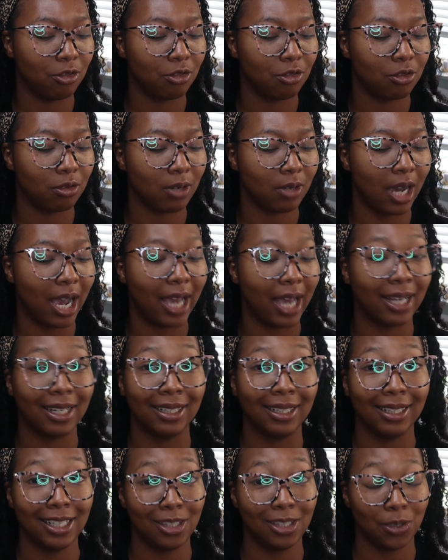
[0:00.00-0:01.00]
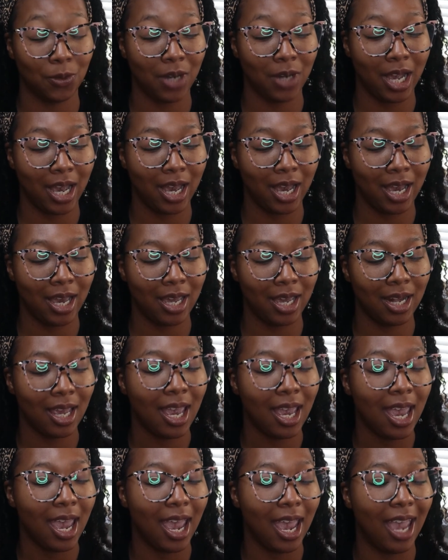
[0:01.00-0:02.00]

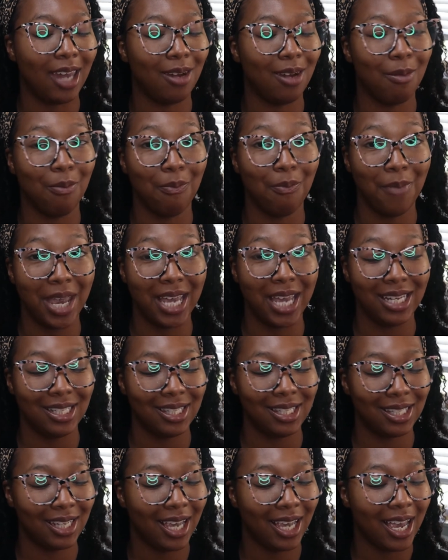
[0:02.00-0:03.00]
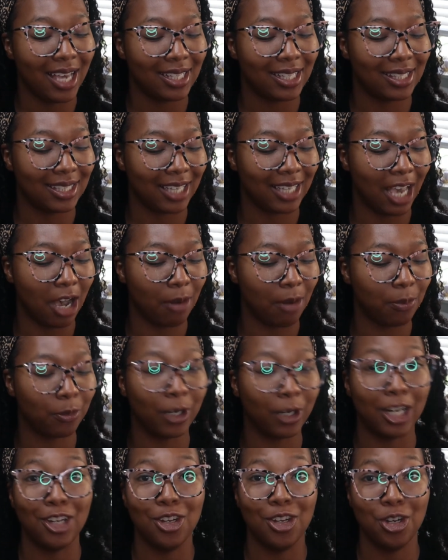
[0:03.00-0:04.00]
triglyceride and mint scalp
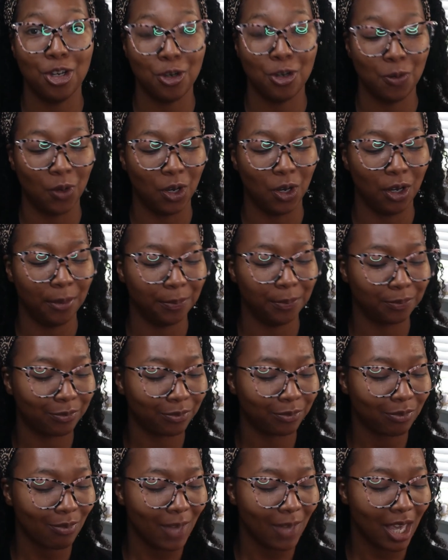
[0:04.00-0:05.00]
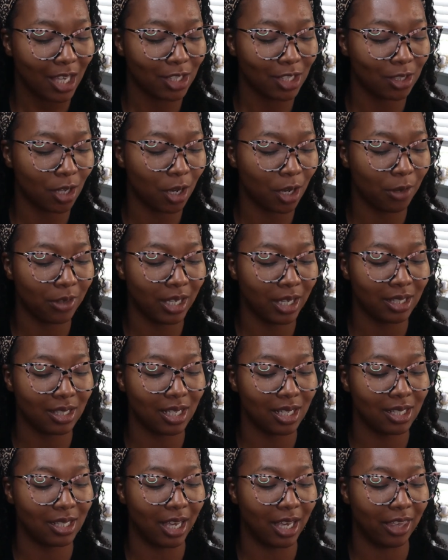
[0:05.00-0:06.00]
renewal. So this
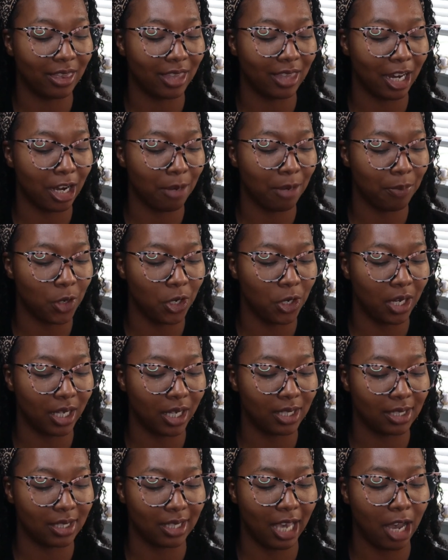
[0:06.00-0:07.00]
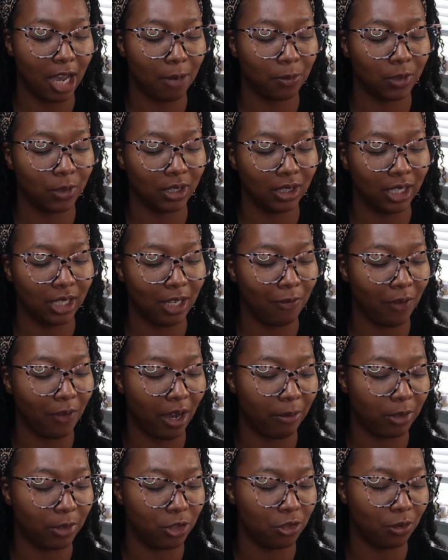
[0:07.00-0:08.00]
is a therapeutic scalp relief
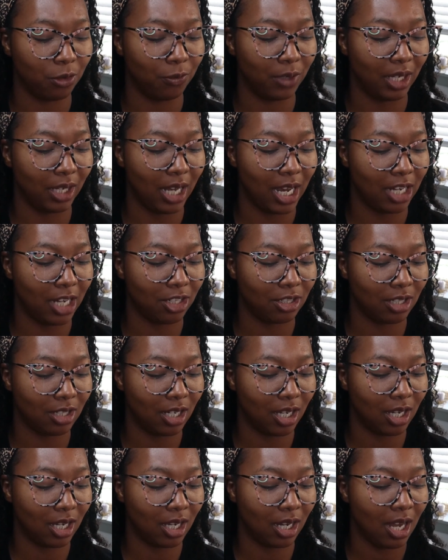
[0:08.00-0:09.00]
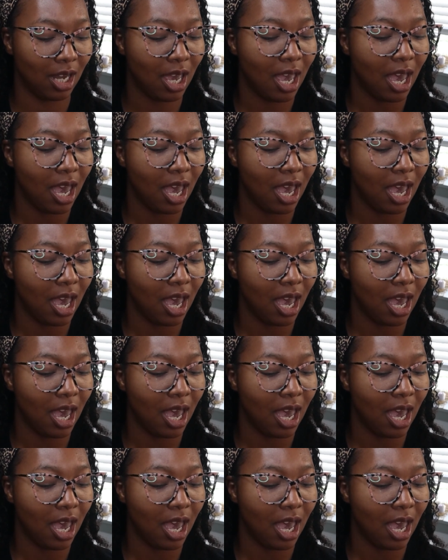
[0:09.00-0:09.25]
and rejuvenation,